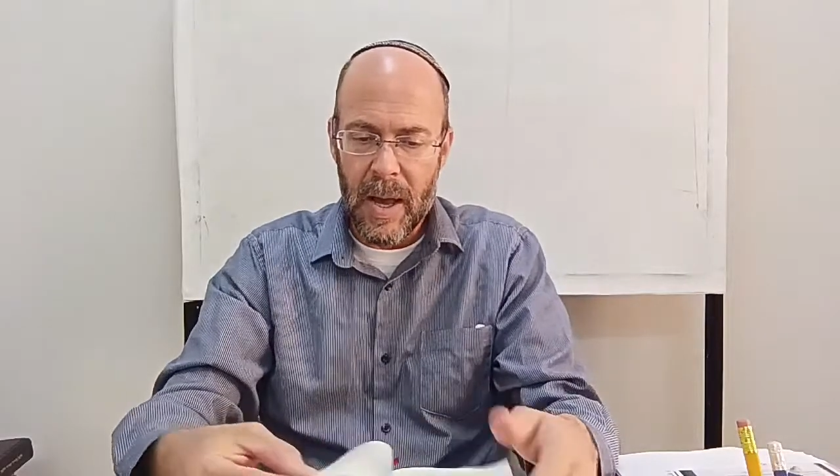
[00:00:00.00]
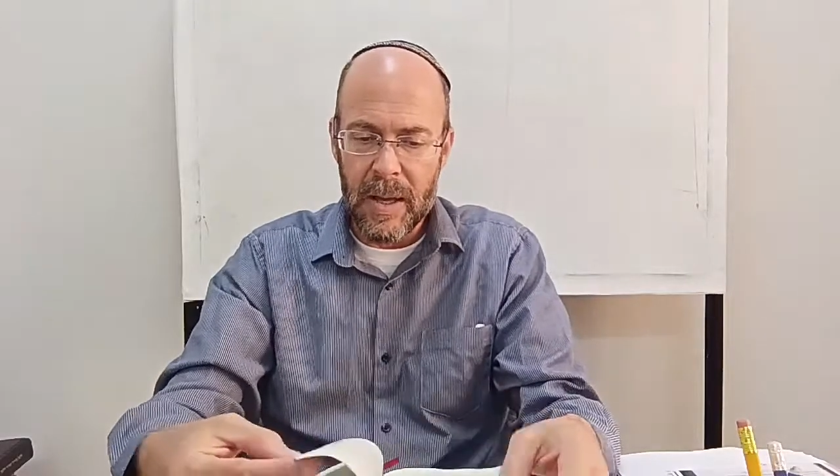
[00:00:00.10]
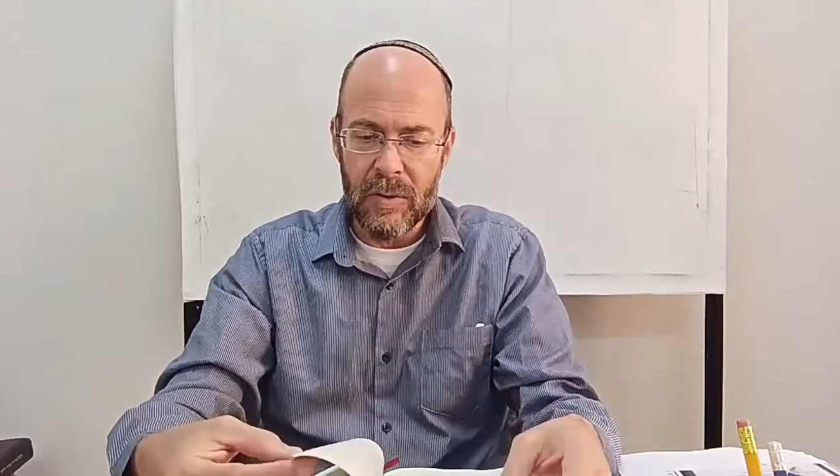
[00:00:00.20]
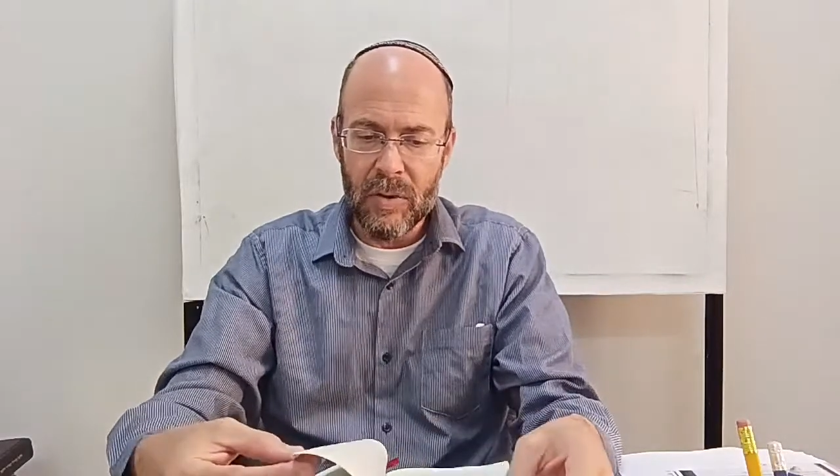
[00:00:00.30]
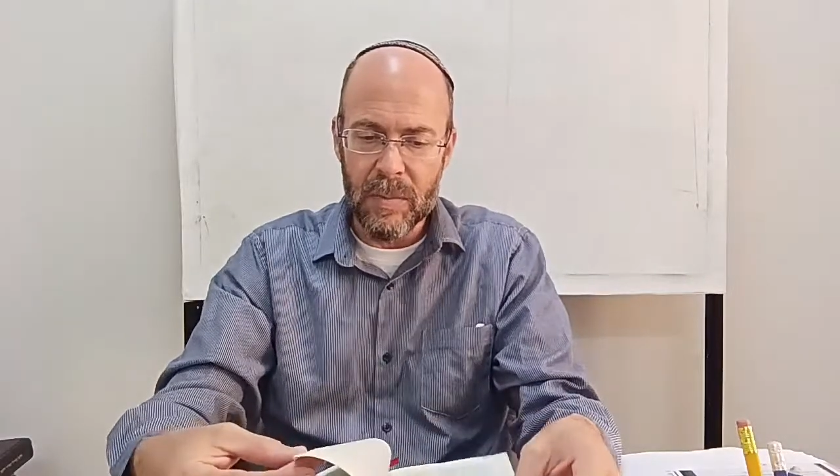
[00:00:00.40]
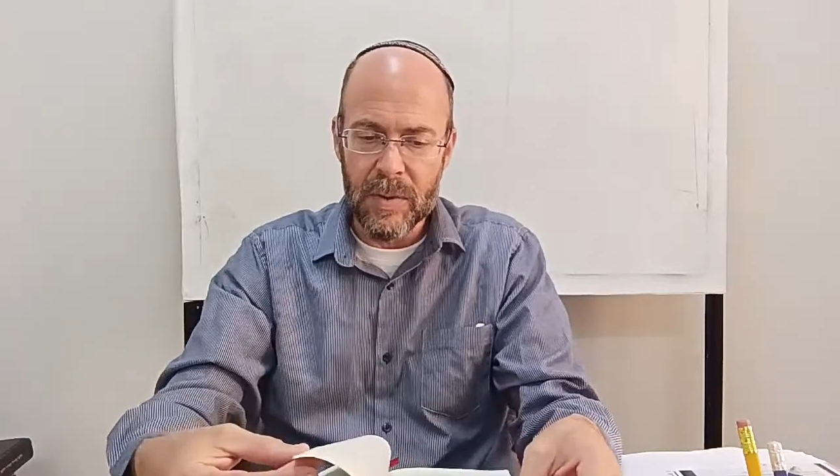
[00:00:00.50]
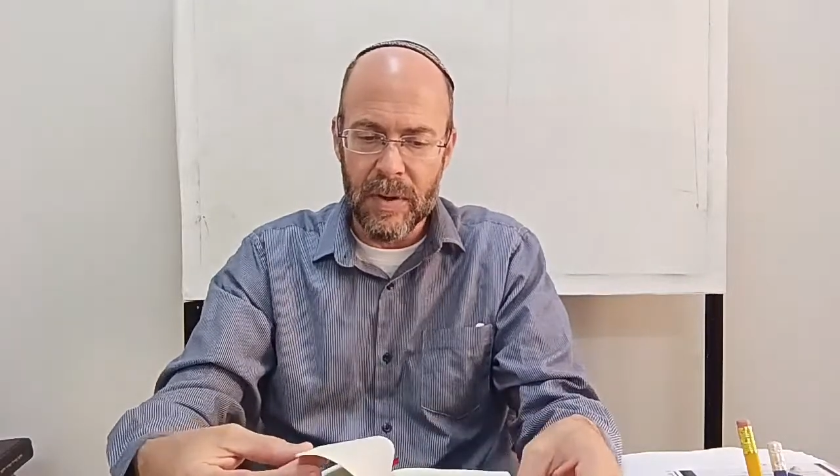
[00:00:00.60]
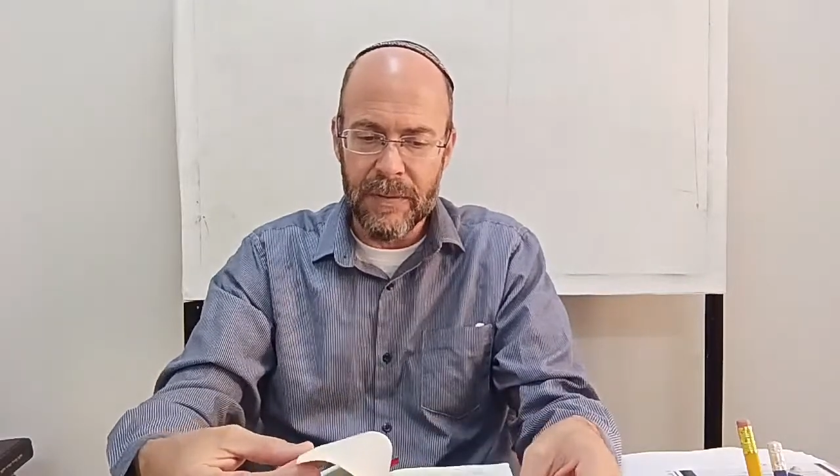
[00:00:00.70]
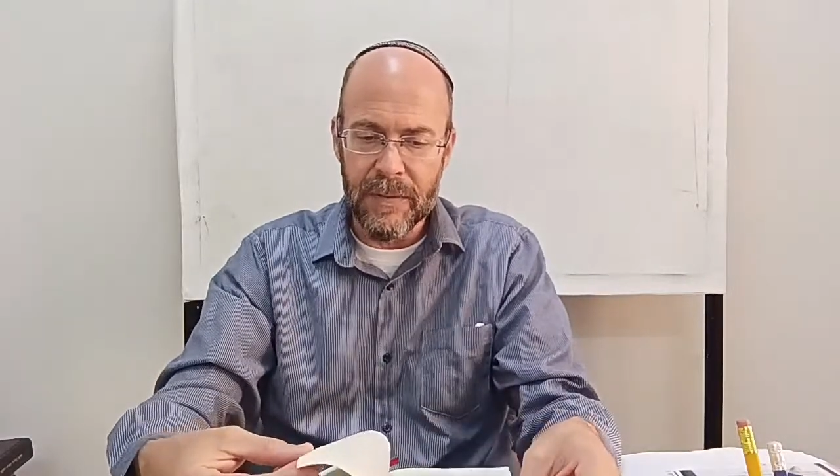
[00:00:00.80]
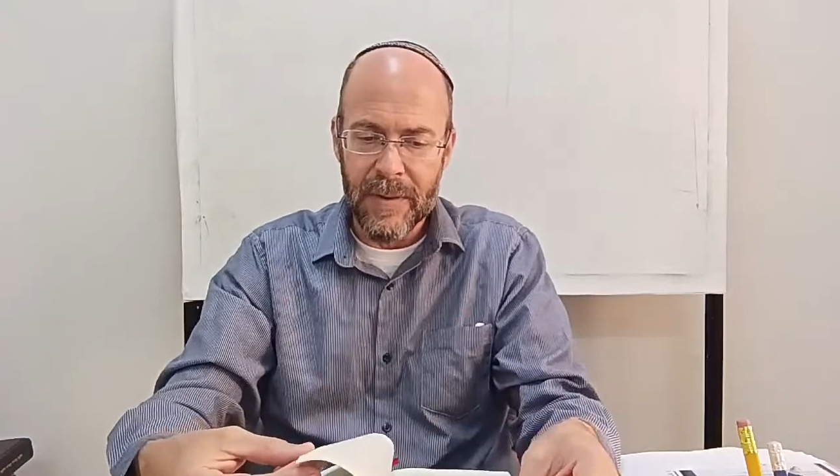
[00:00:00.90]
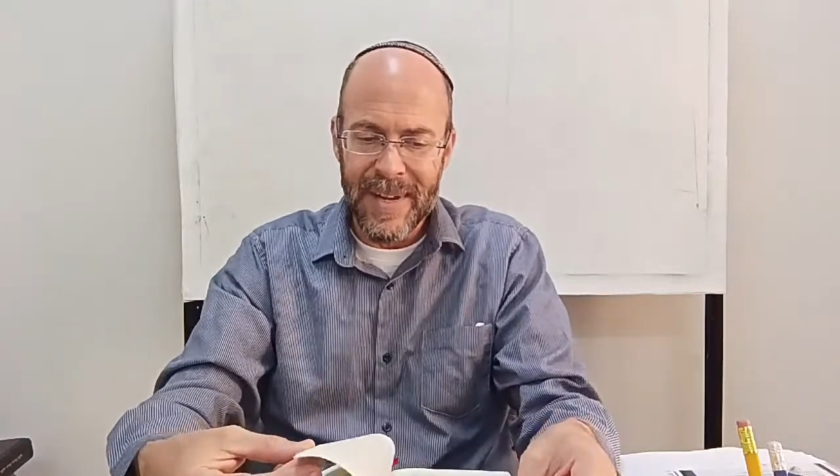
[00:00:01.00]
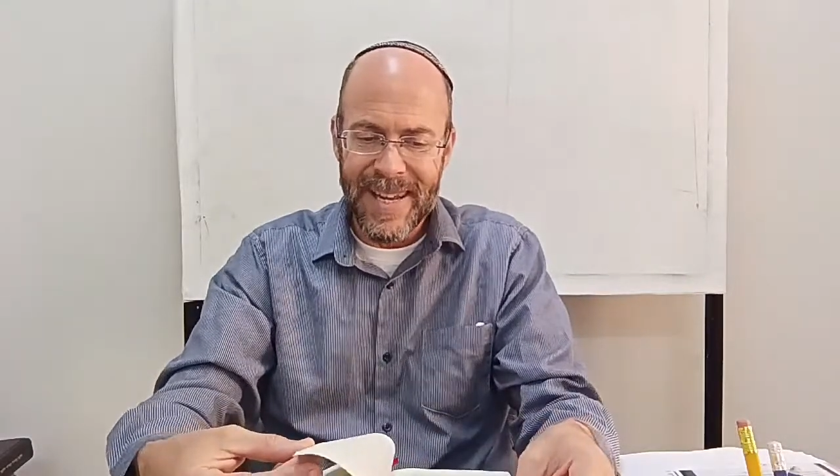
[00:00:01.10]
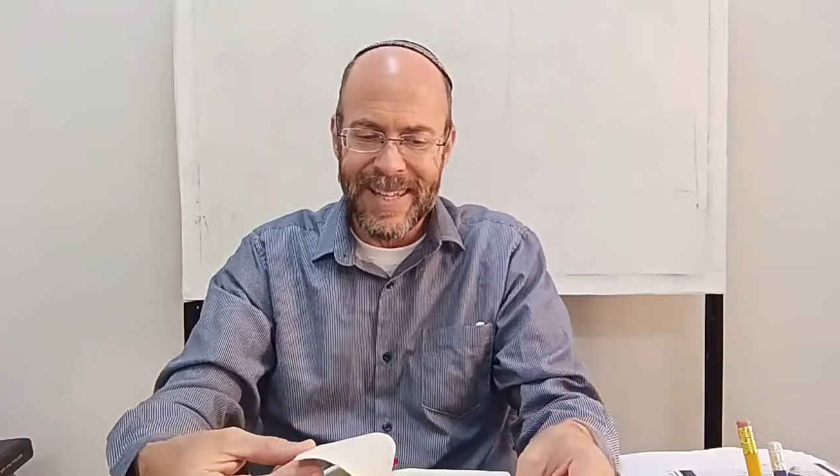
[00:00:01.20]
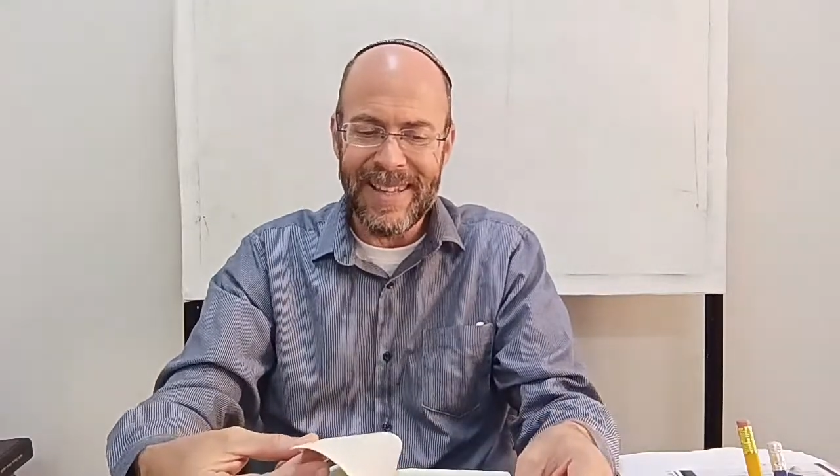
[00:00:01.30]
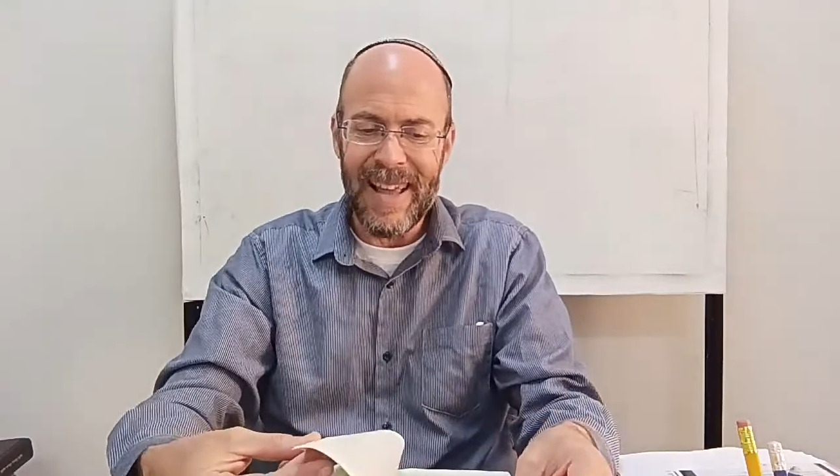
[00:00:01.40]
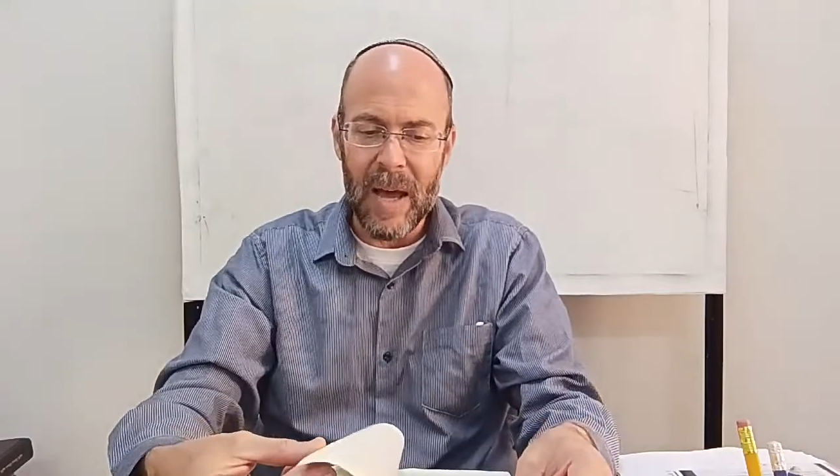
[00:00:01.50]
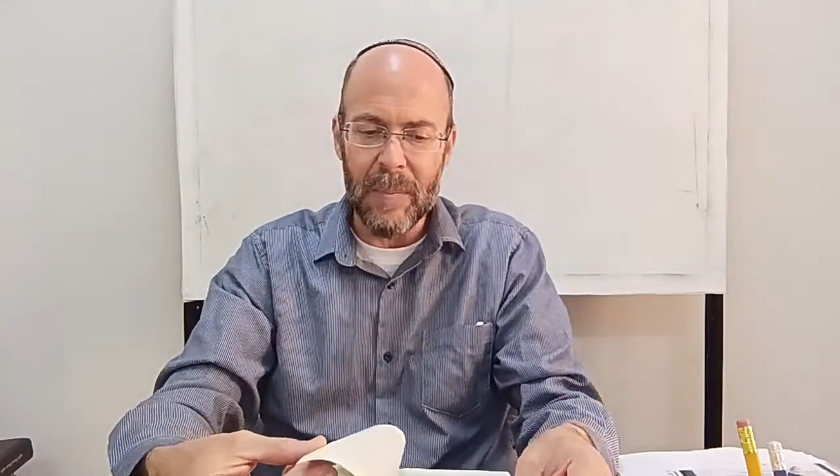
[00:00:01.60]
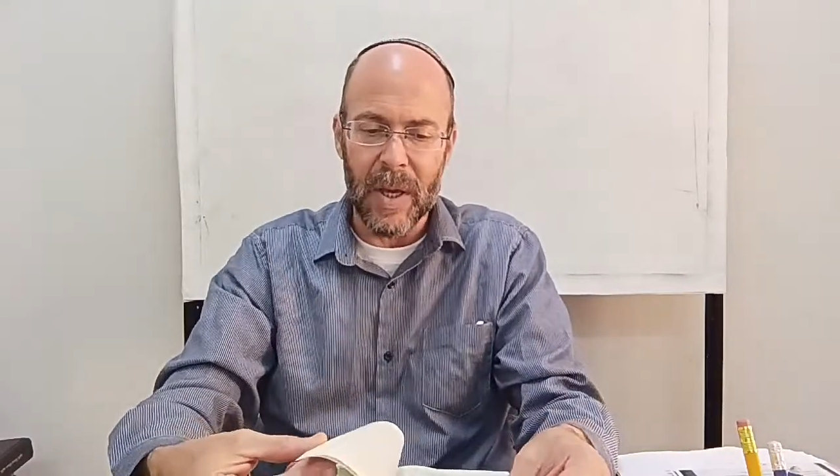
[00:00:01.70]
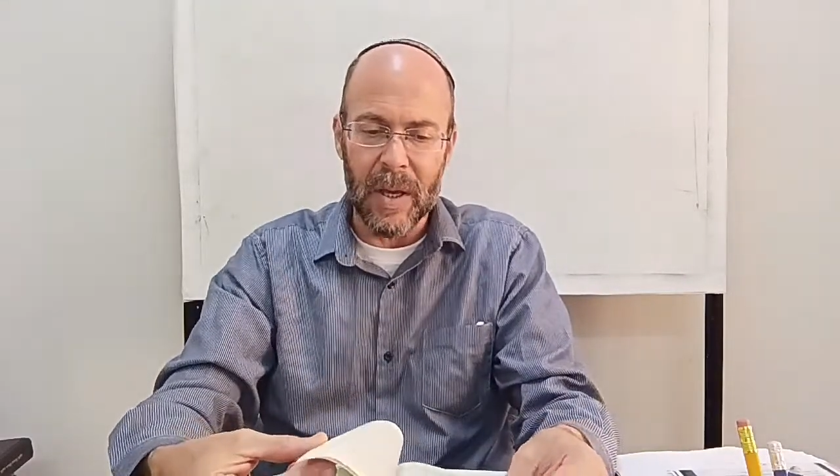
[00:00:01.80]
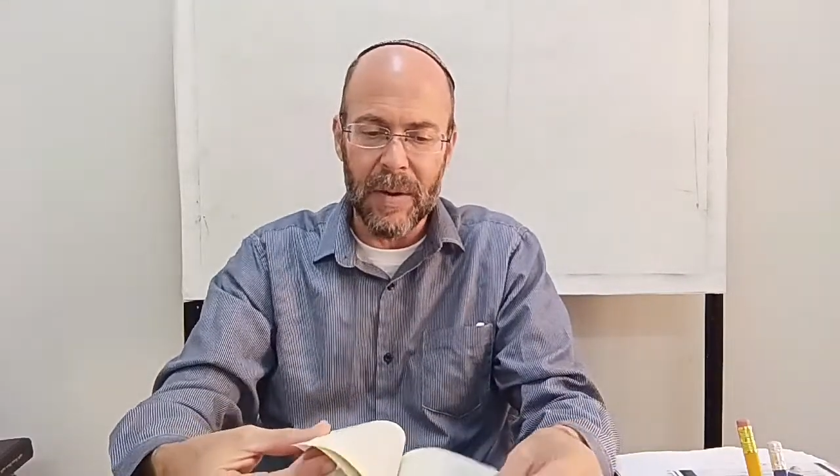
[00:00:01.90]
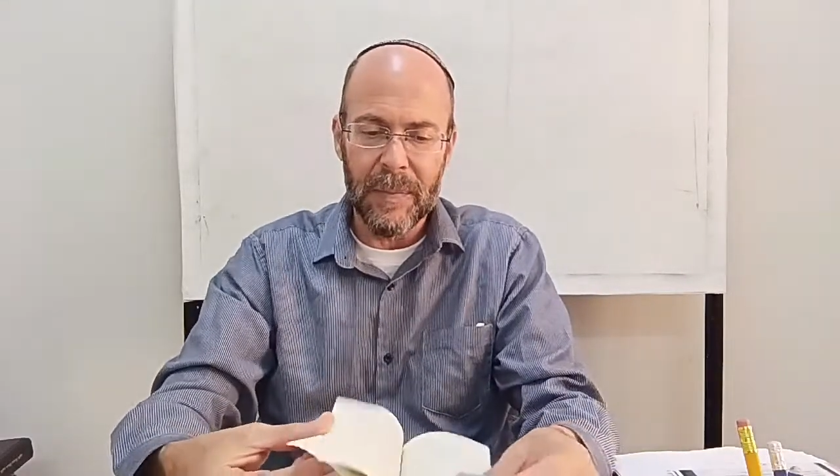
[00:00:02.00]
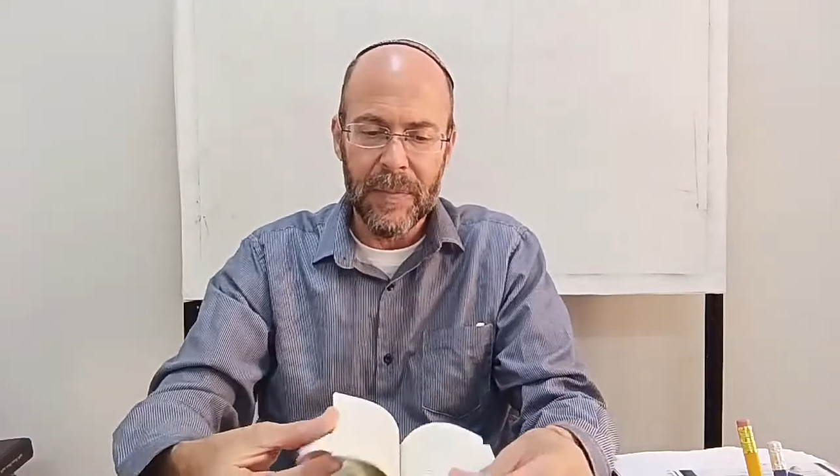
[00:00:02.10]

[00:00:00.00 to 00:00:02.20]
in terms of the timing